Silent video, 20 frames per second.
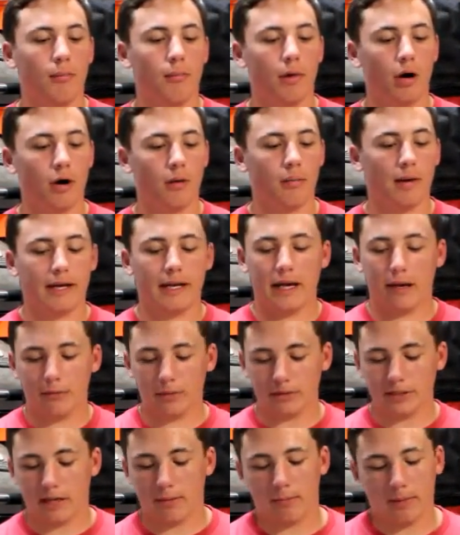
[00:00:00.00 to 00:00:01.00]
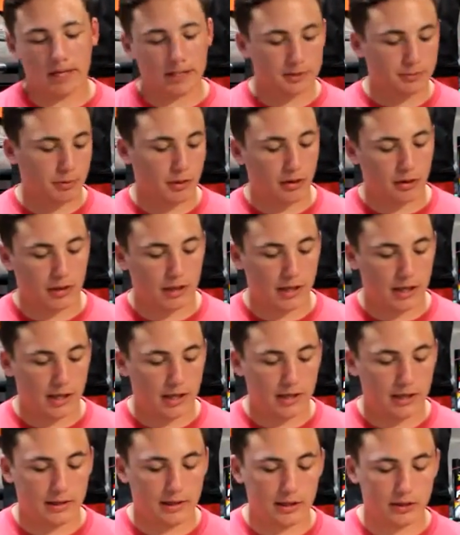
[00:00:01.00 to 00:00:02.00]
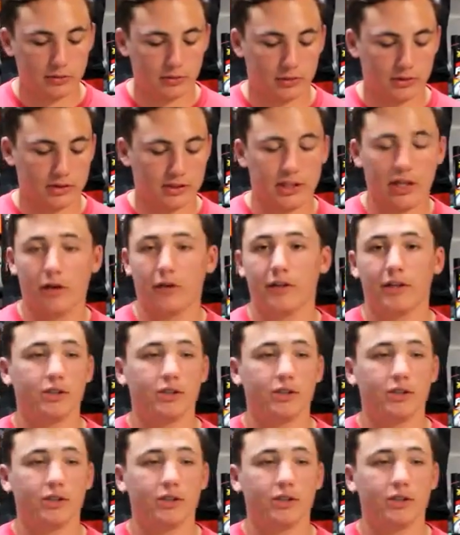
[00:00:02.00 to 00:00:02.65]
but my dad was at Bass Pro today, and these are on sale.